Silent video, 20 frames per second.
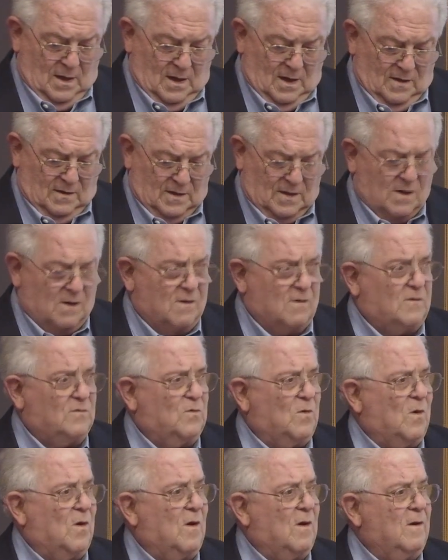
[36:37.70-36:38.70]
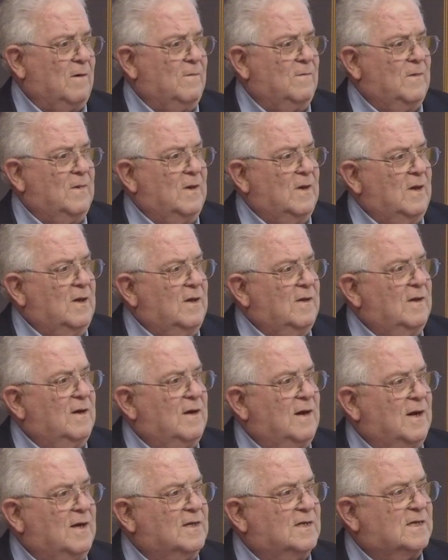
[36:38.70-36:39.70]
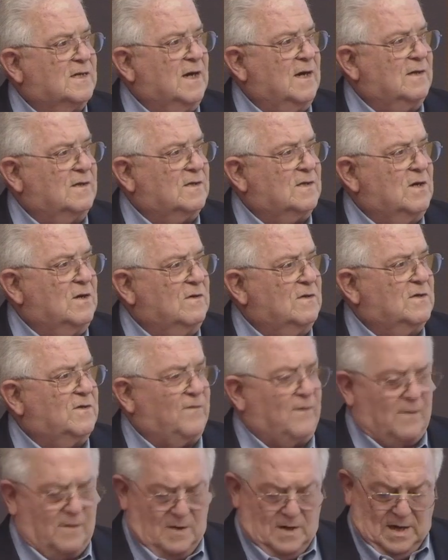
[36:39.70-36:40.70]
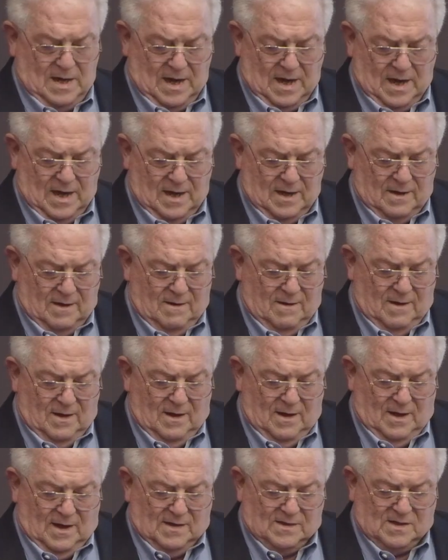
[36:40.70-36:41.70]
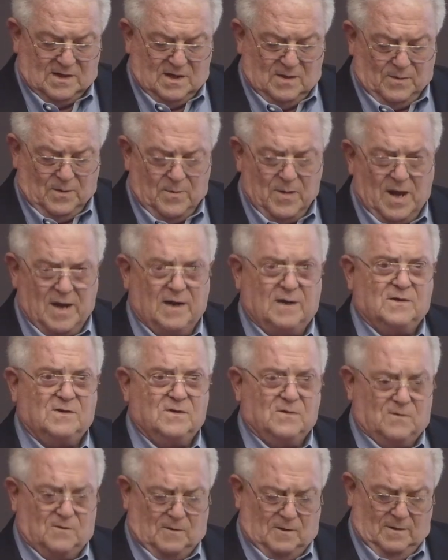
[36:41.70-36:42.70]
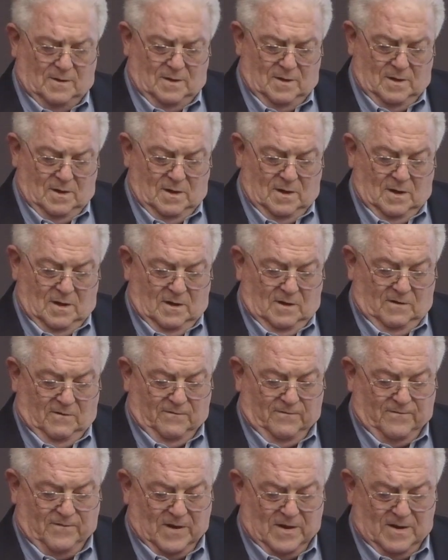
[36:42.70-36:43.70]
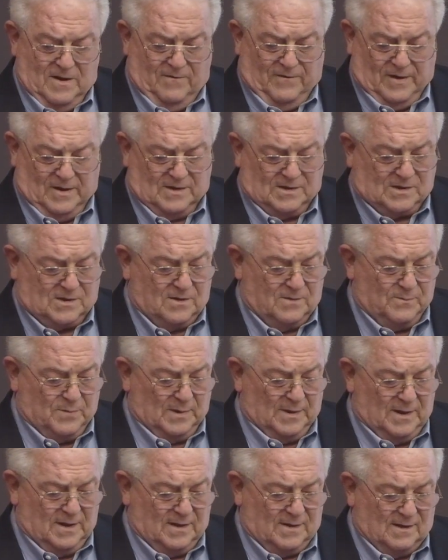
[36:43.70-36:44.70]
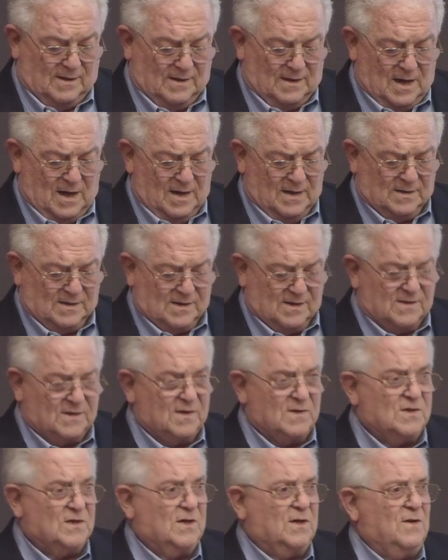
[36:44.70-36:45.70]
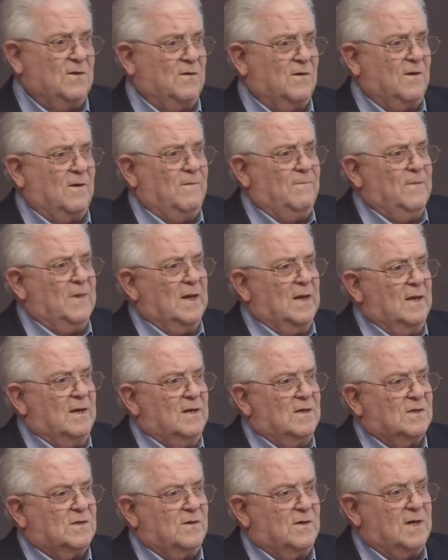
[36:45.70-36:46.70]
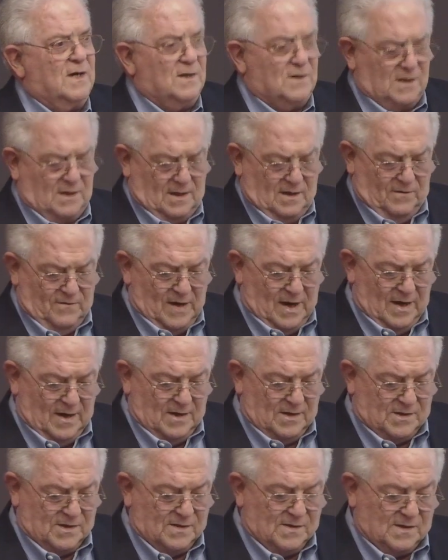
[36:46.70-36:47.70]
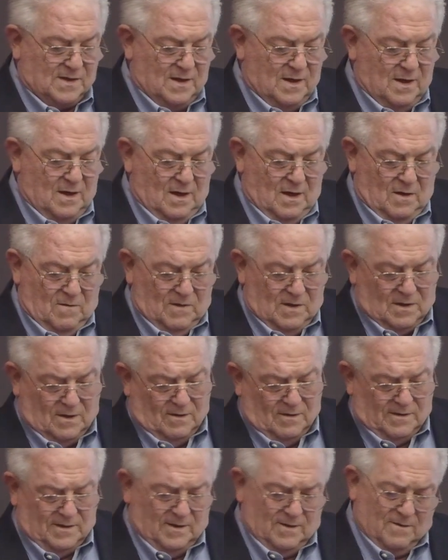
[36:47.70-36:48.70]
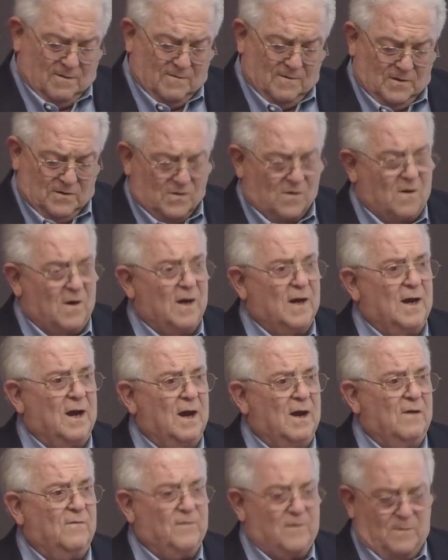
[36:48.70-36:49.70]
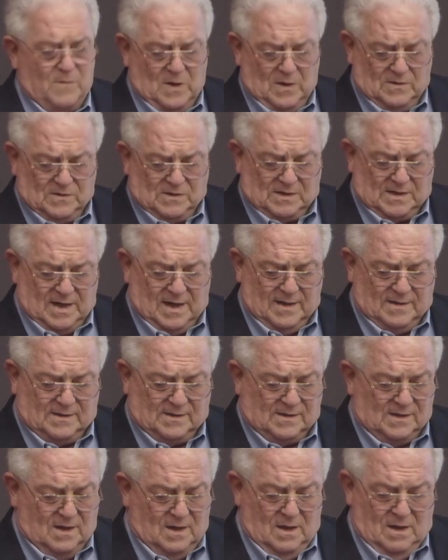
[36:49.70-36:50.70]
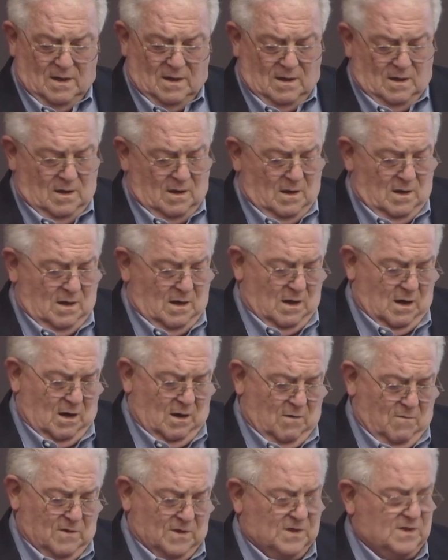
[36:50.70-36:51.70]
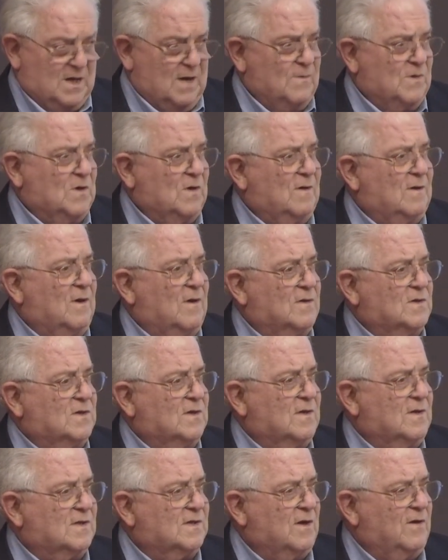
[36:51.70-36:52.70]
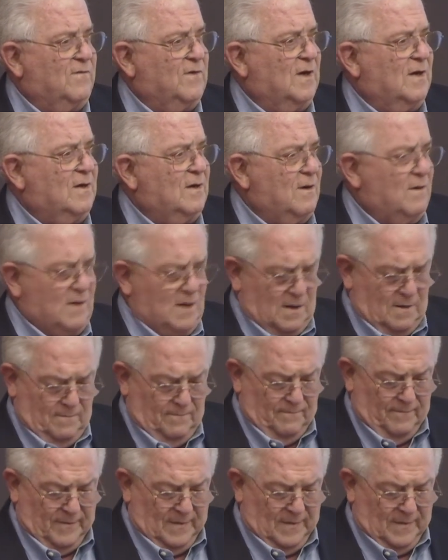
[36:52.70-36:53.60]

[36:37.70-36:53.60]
In the Cold War, the United States used foreign aid as a diplomatic tool to fo foster political alliances and secure strategic advantages, withholding or withdrawing aid from those states uh, which seemed too close to the Soviet Union.